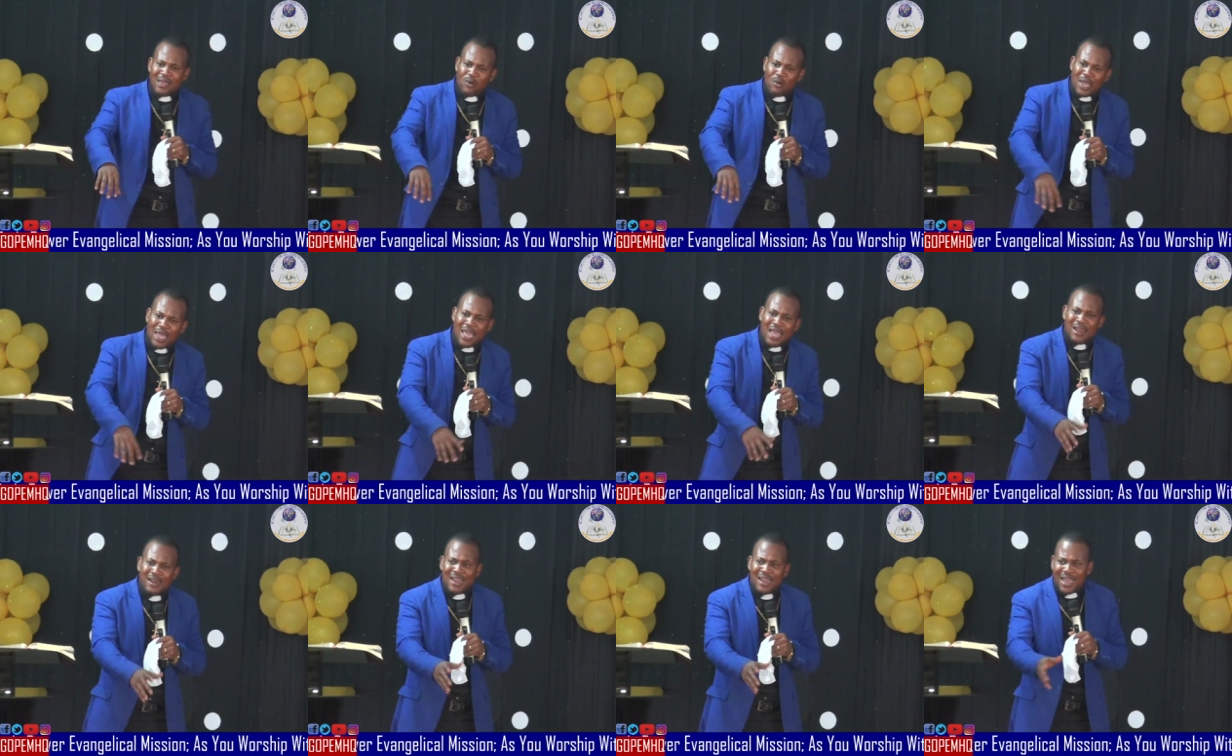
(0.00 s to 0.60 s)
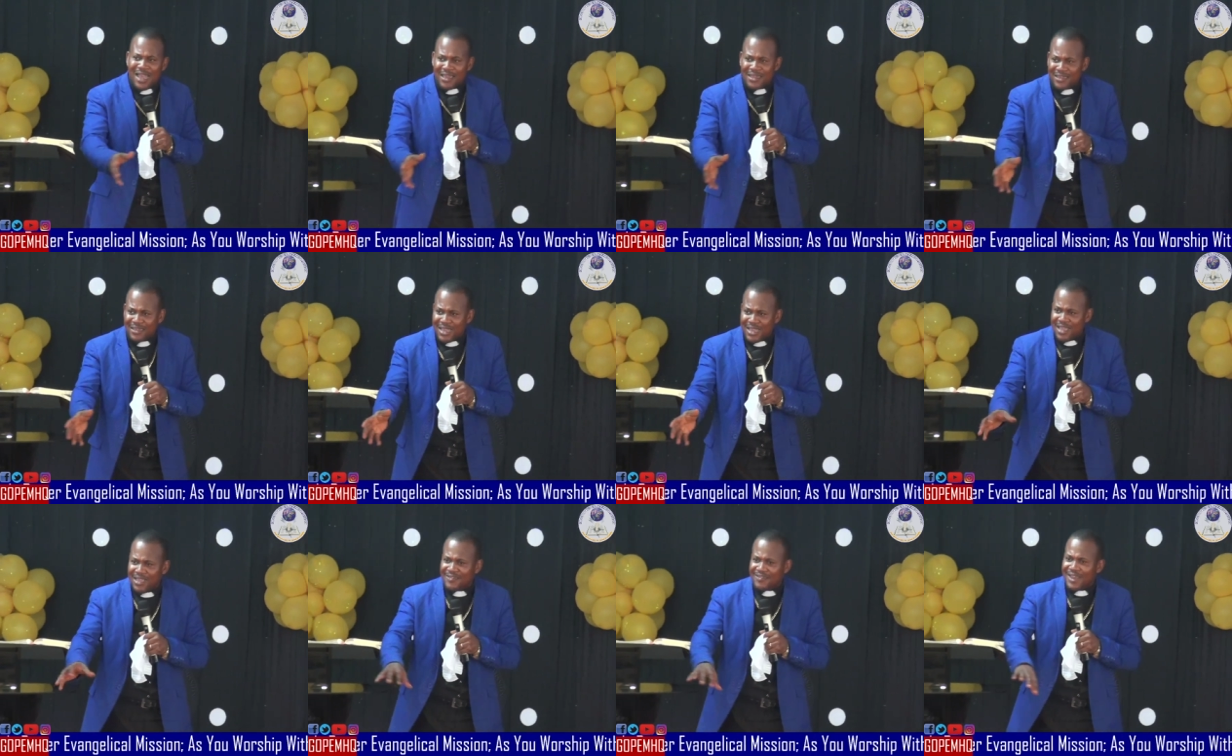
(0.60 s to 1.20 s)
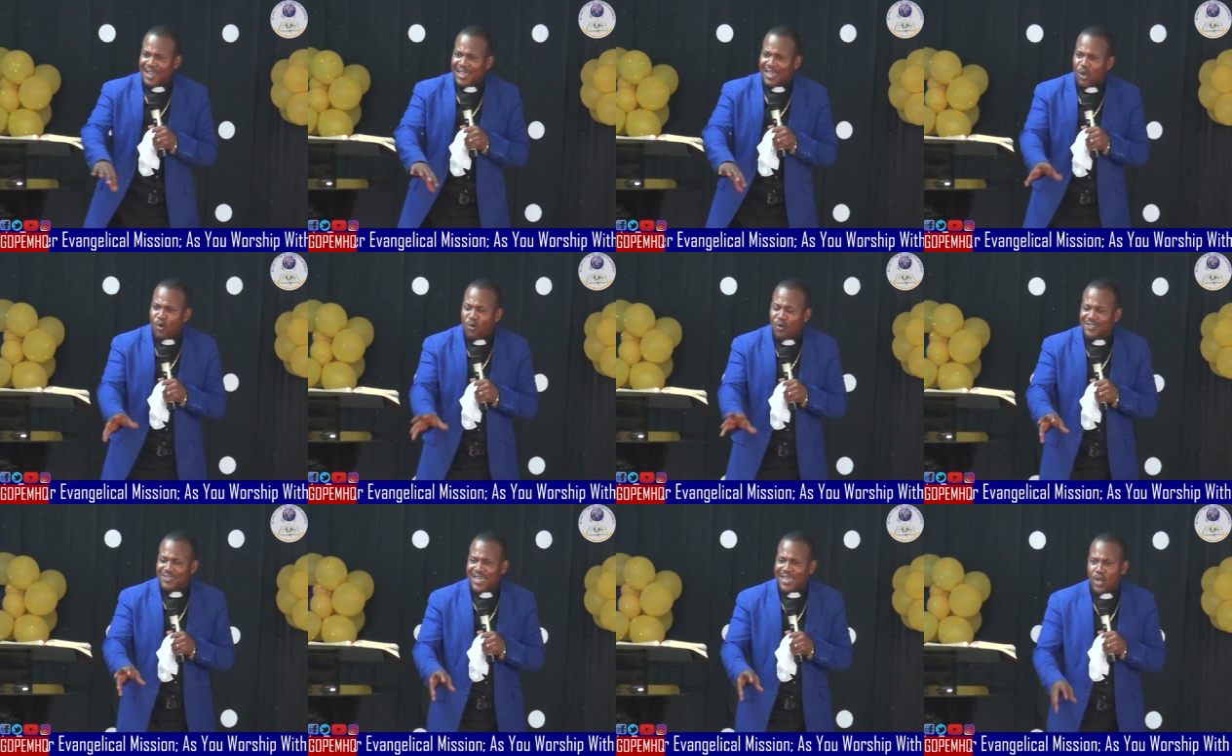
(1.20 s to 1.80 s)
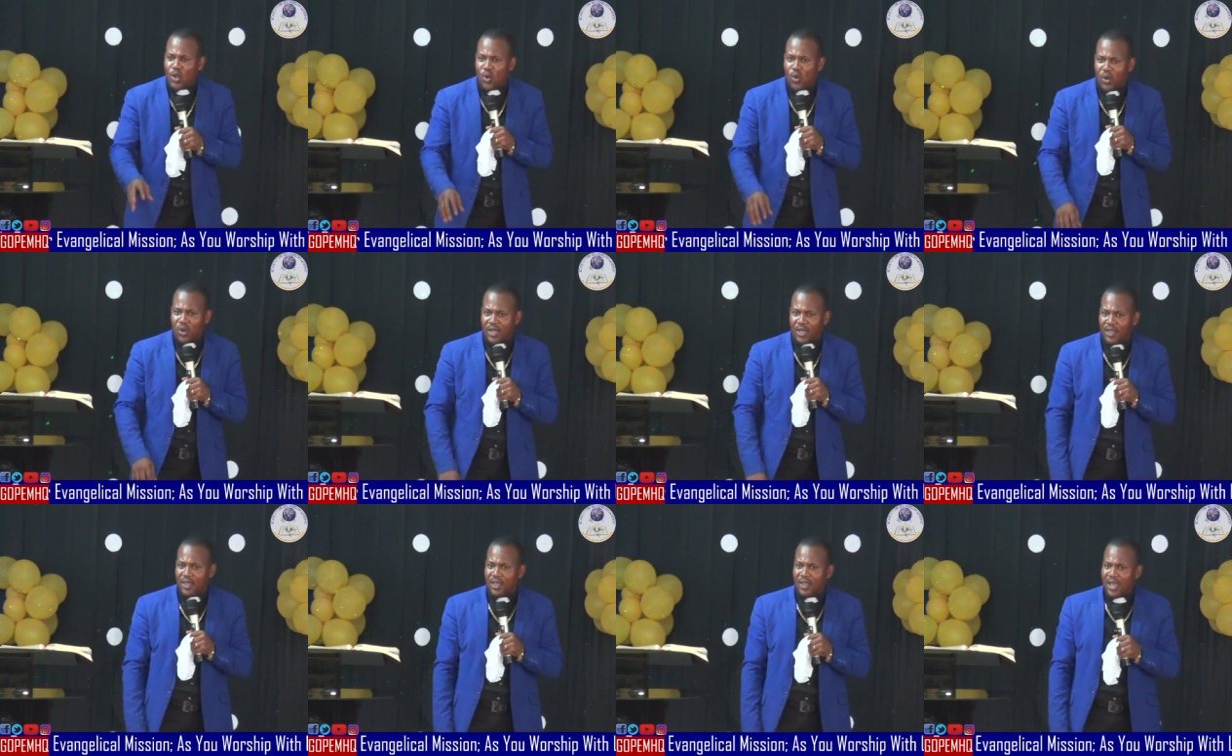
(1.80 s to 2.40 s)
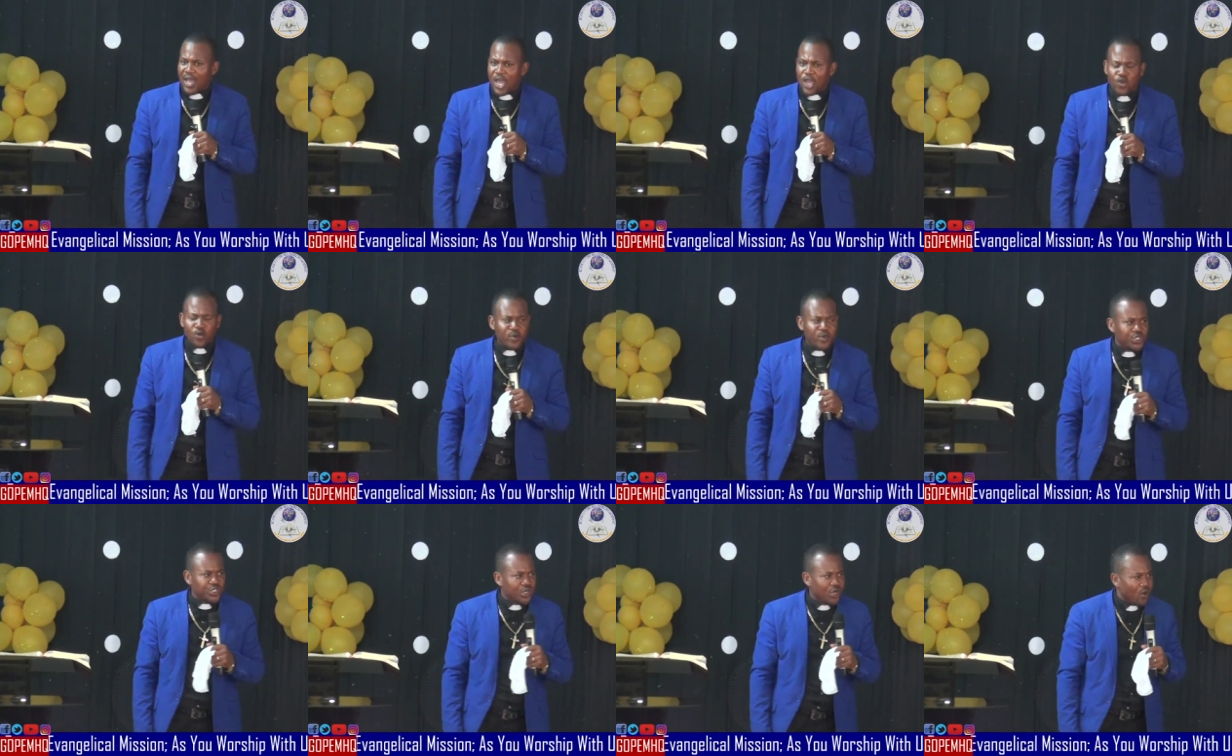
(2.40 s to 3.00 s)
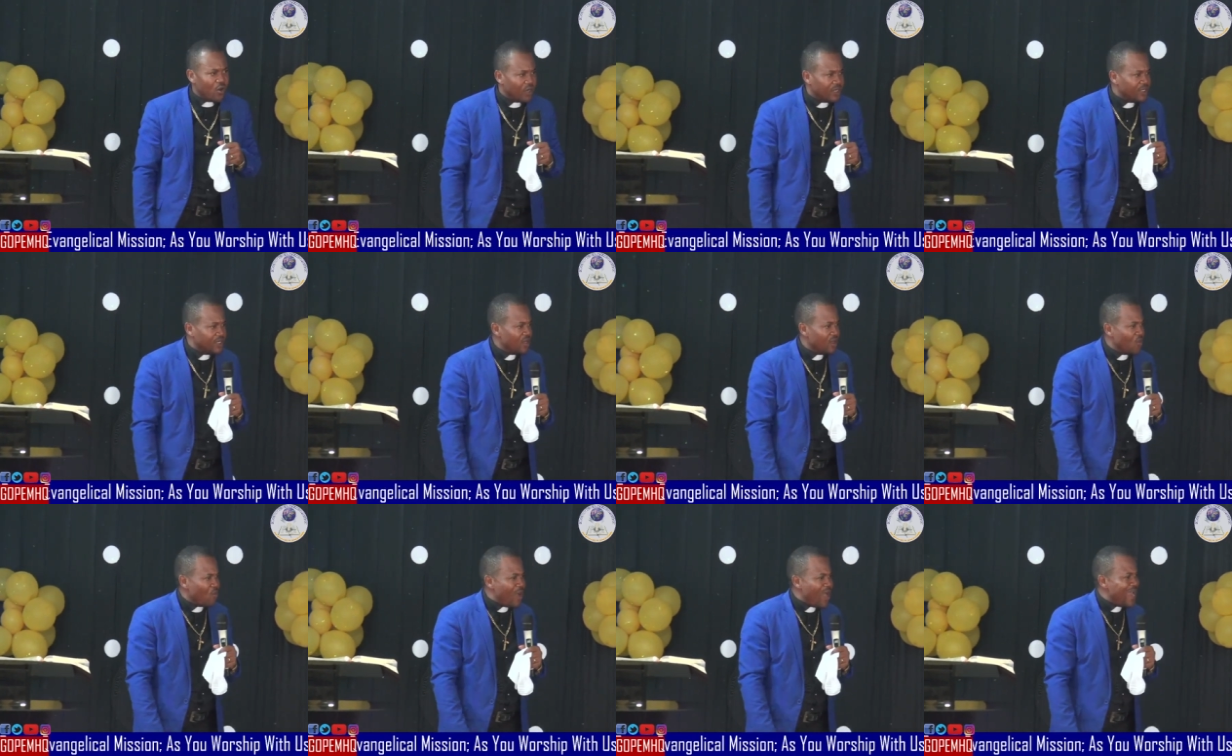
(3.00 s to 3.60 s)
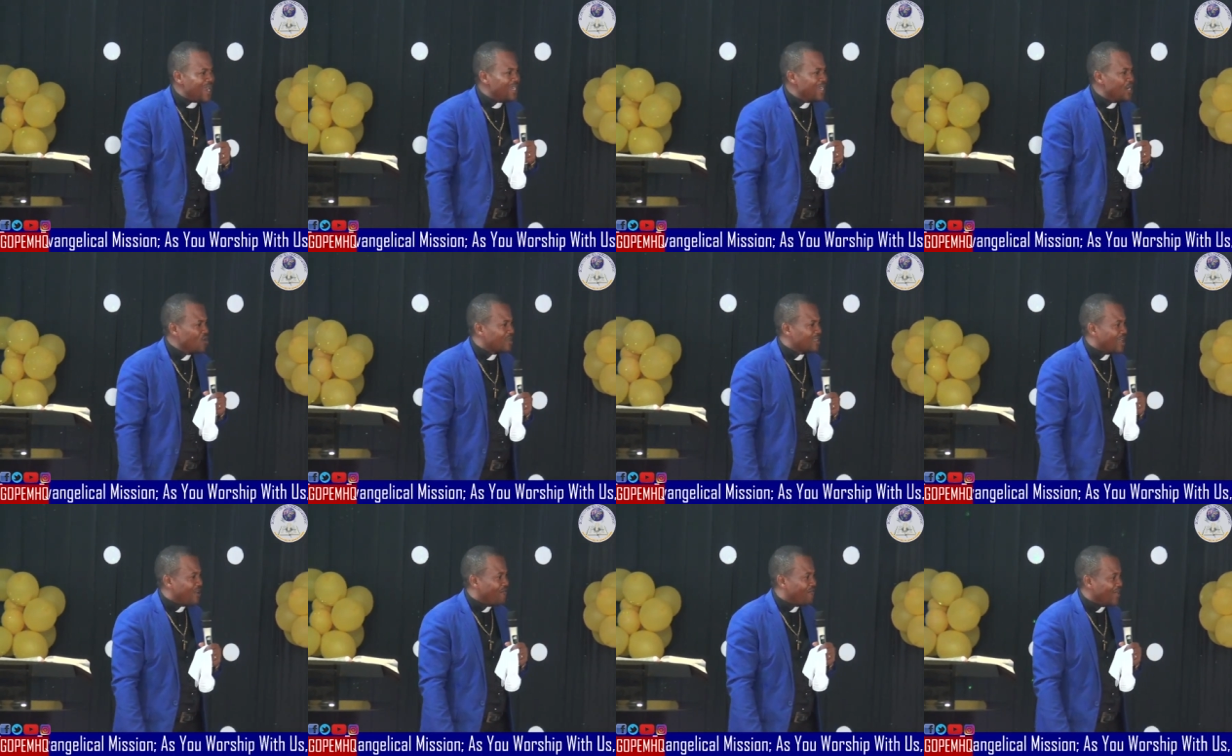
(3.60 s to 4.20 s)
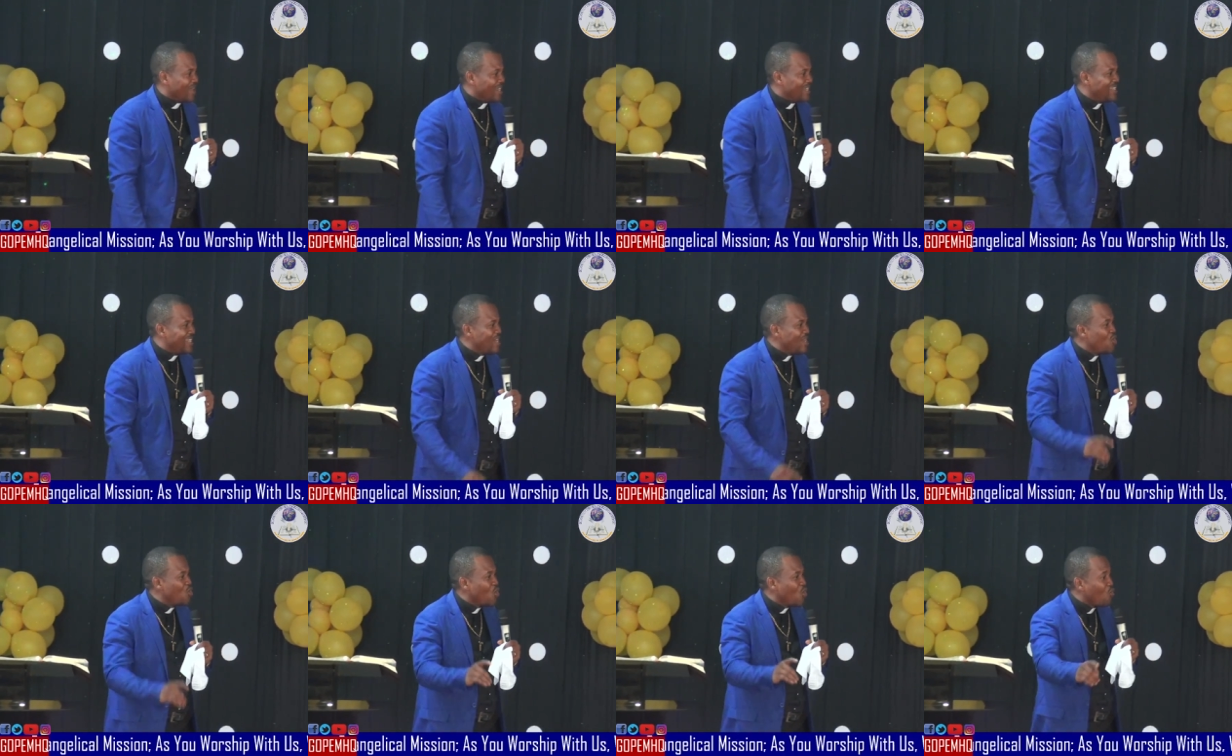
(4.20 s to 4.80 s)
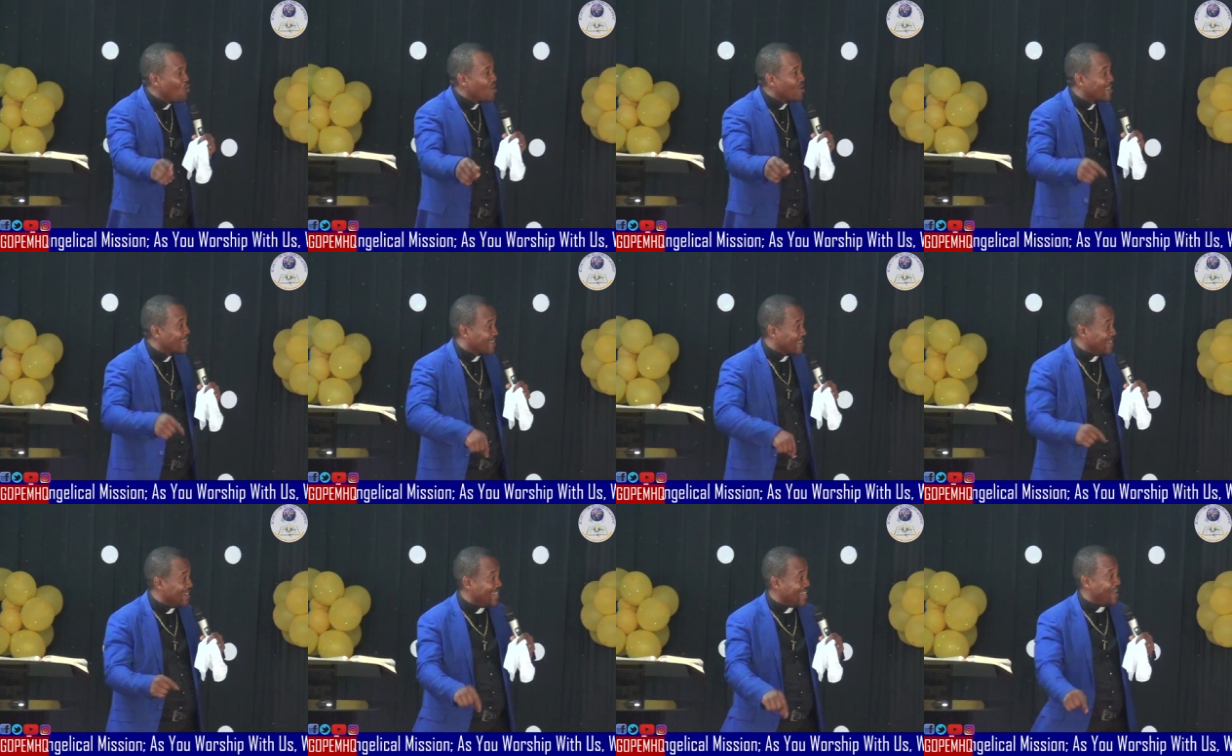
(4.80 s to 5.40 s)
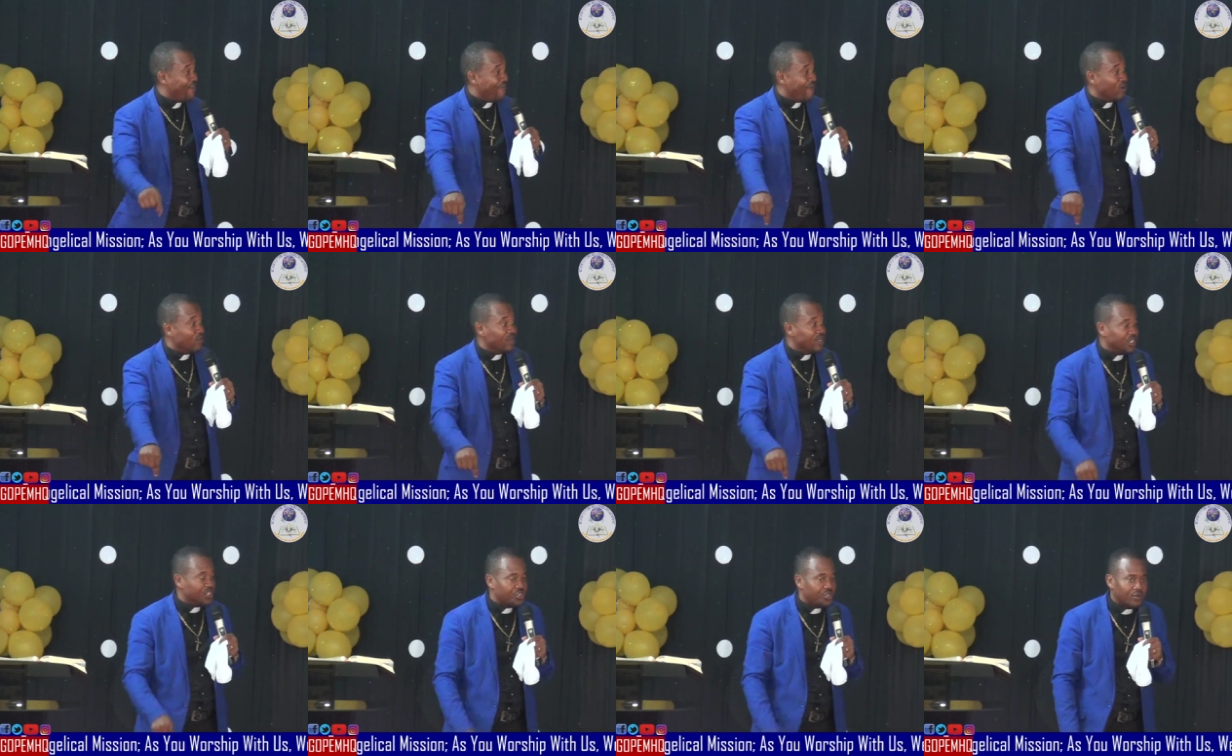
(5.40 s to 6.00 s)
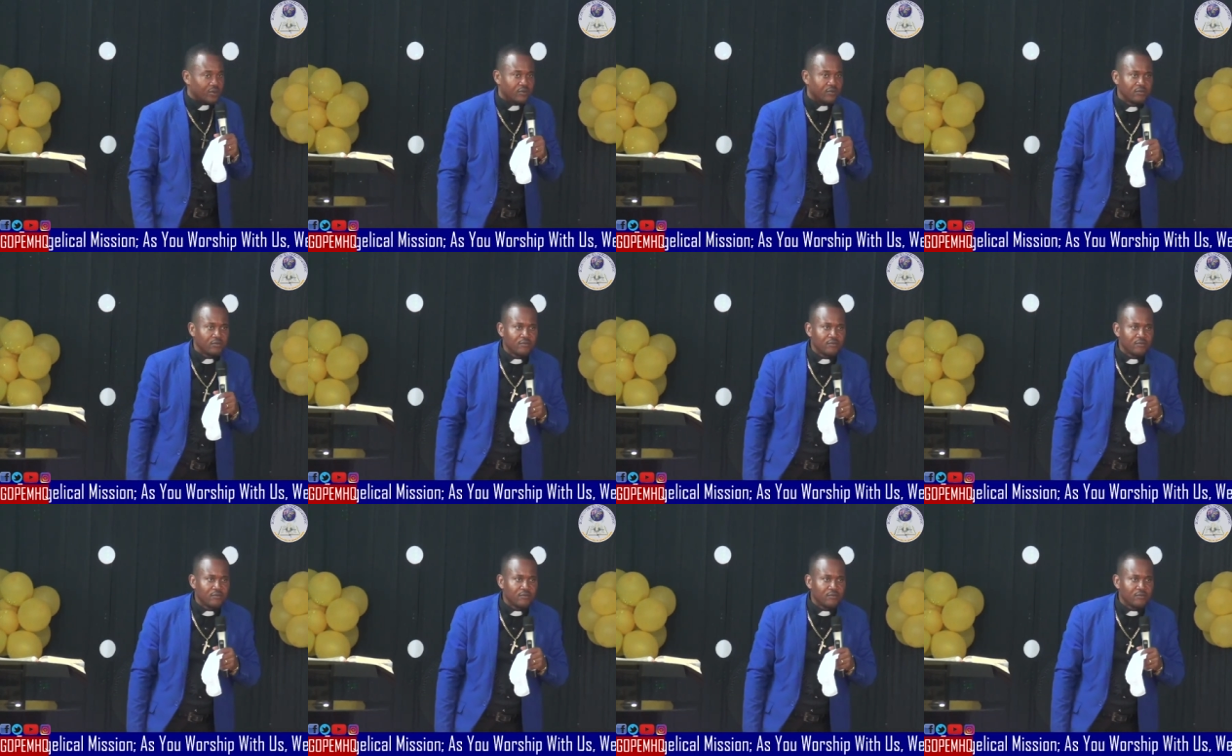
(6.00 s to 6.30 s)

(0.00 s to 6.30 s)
areas that is like a water log, and you'll be shocked. Why are they not afraid? They know what is in their foundation.